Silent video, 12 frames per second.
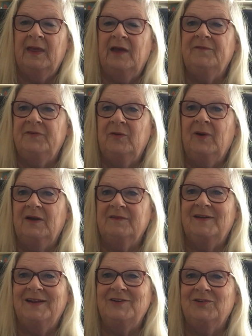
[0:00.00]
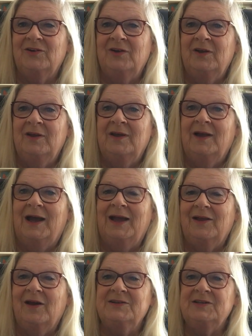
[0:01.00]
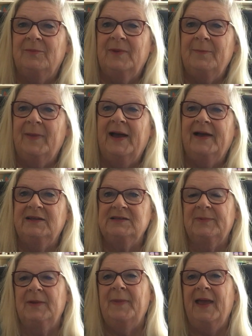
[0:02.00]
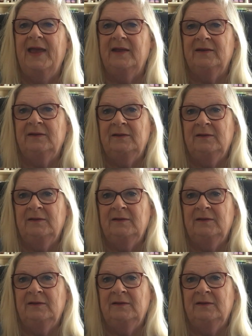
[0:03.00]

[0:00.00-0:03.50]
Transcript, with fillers: a few hours later, I got out my pad and my pen